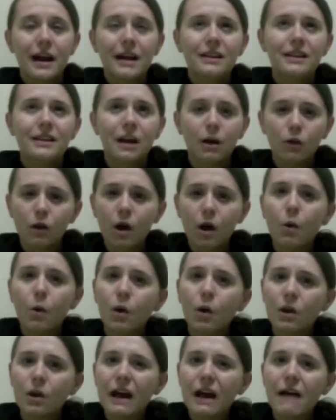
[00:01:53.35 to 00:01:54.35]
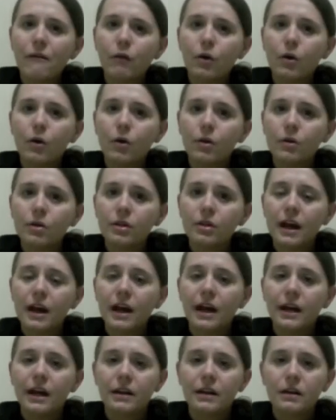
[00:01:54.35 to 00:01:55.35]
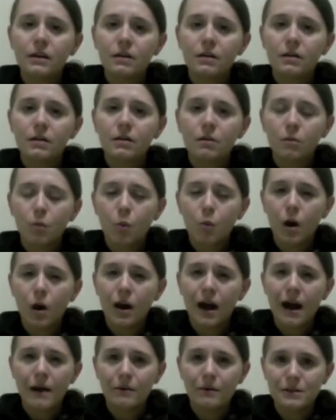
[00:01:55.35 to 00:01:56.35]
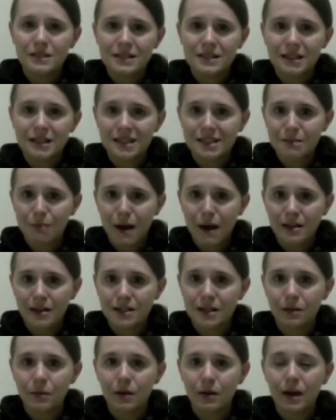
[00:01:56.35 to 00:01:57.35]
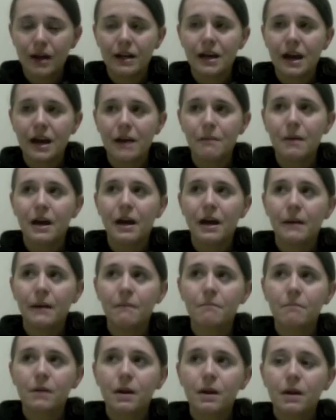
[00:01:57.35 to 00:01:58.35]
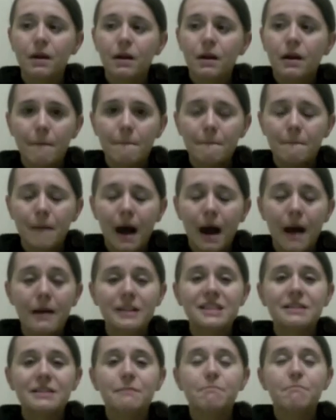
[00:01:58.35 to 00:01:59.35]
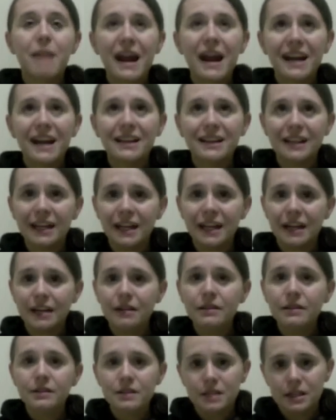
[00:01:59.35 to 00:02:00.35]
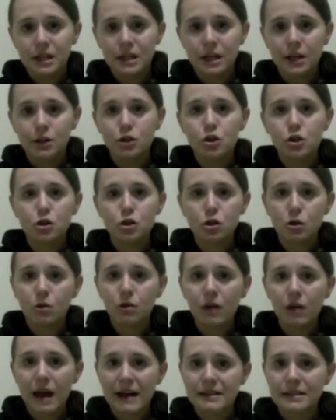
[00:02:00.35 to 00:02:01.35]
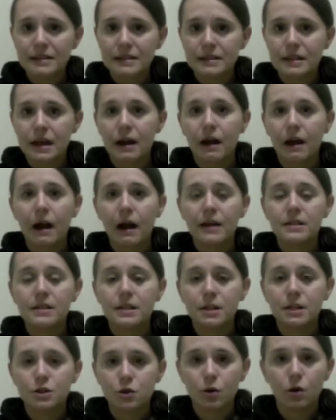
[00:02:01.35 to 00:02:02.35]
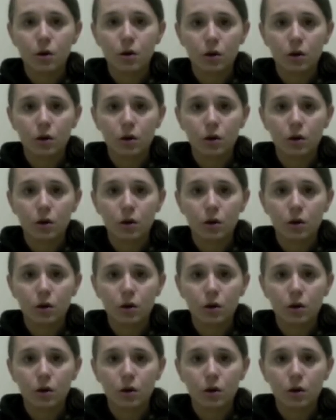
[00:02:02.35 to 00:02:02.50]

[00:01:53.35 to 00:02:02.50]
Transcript: they're lower level than what I was expecting when I came in. I mainly teach 2 classes there. I teach oral